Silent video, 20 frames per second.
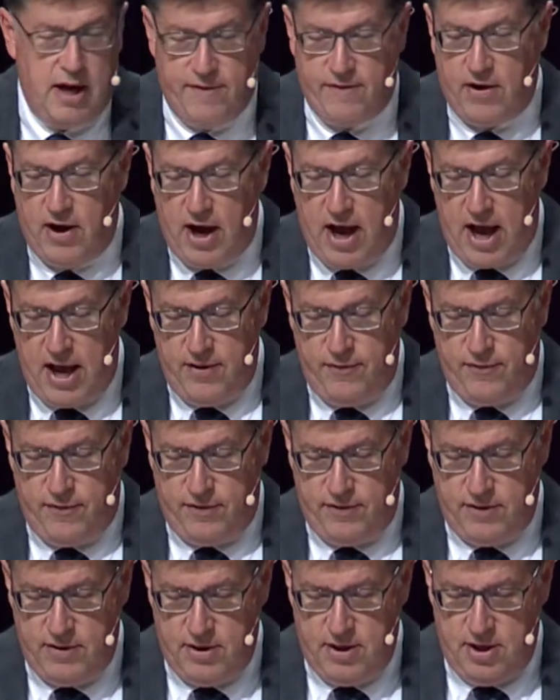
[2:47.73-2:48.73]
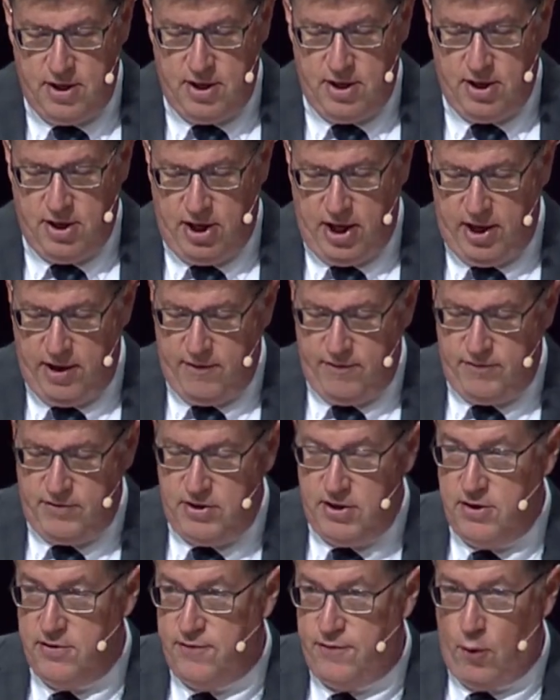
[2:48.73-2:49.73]
of a life
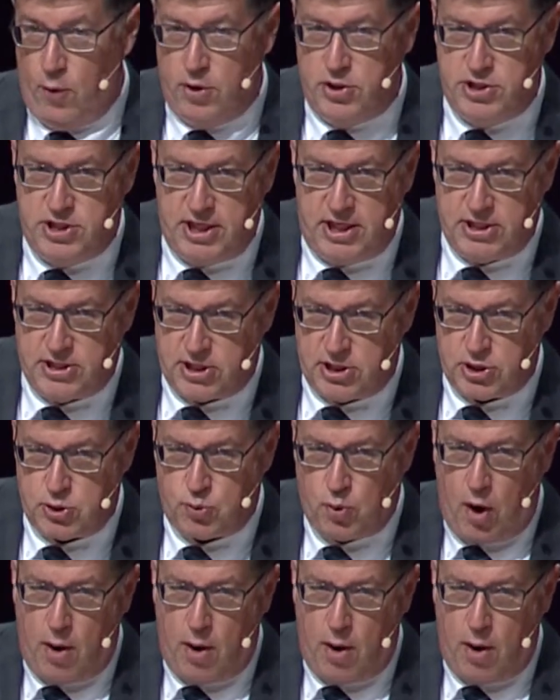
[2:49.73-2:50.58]
lived for Jesus.